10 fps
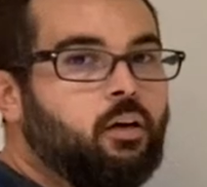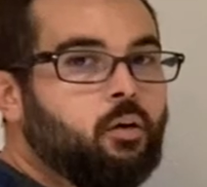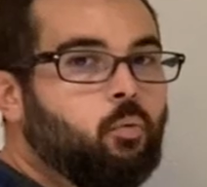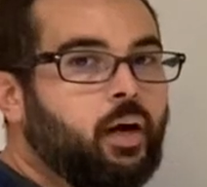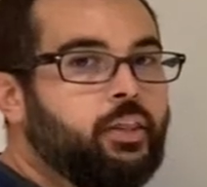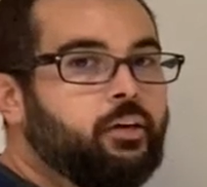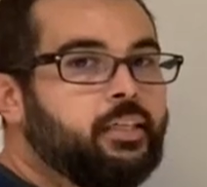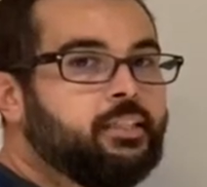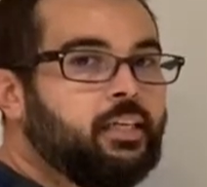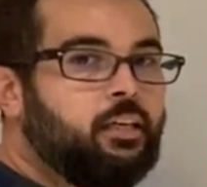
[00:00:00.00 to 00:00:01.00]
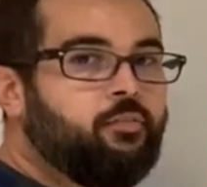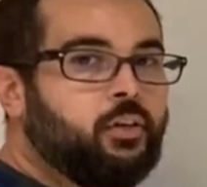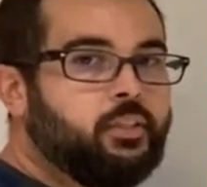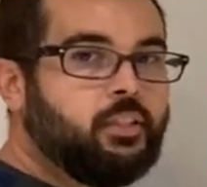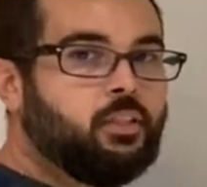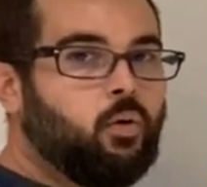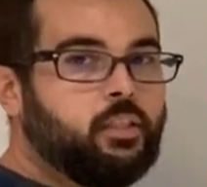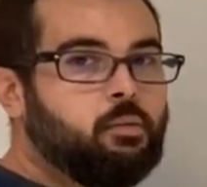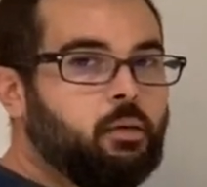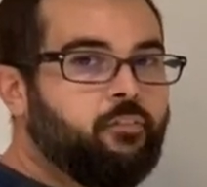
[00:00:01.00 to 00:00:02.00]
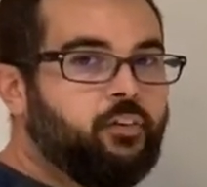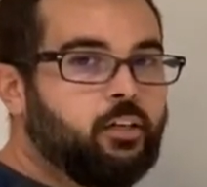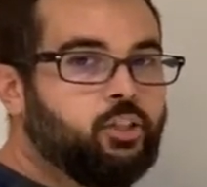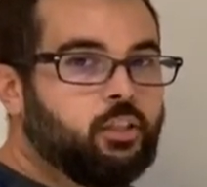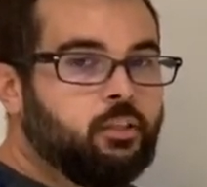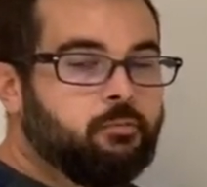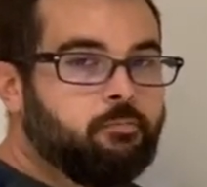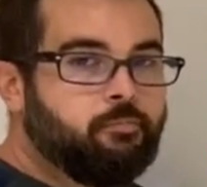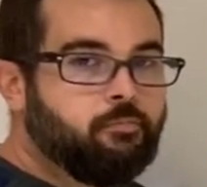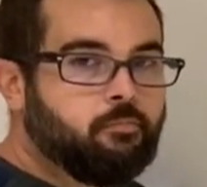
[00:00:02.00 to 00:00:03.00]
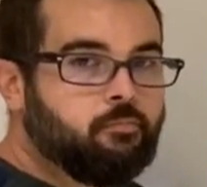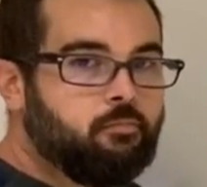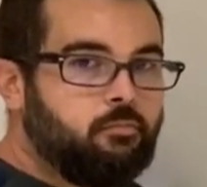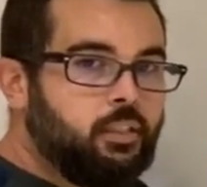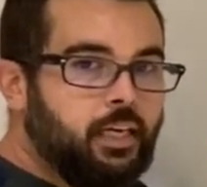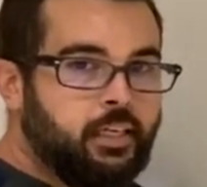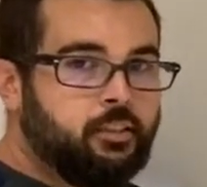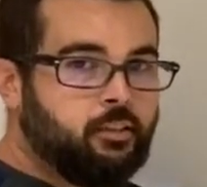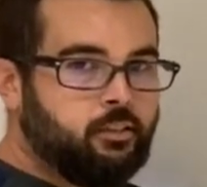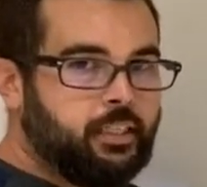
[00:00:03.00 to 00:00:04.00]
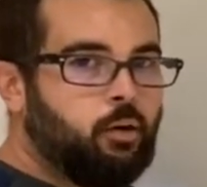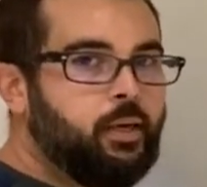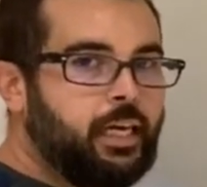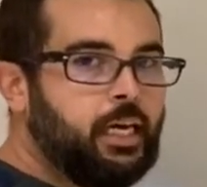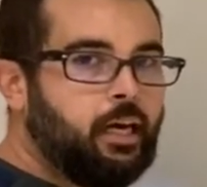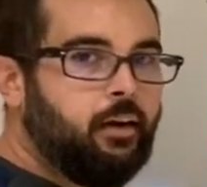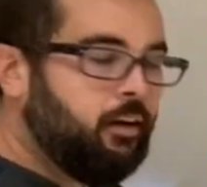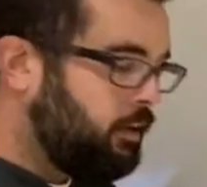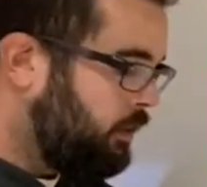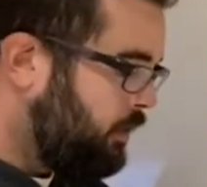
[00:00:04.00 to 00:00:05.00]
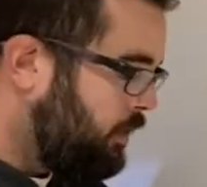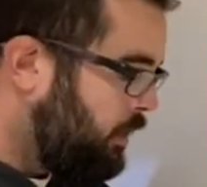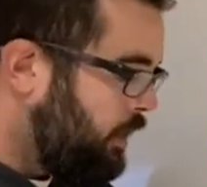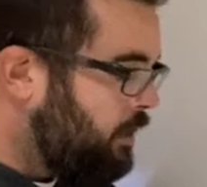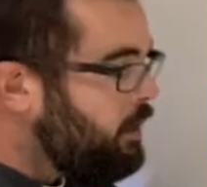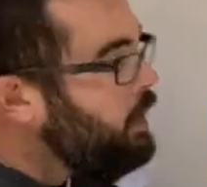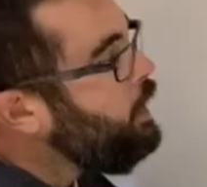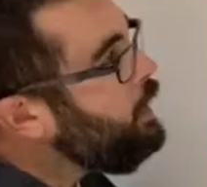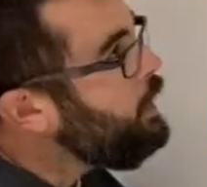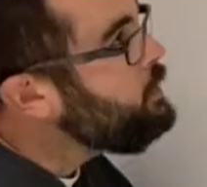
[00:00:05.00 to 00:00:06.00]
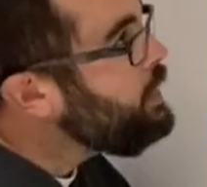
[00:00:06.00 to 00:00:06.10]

whether its inverse is going to be a function? And it turns out we can. And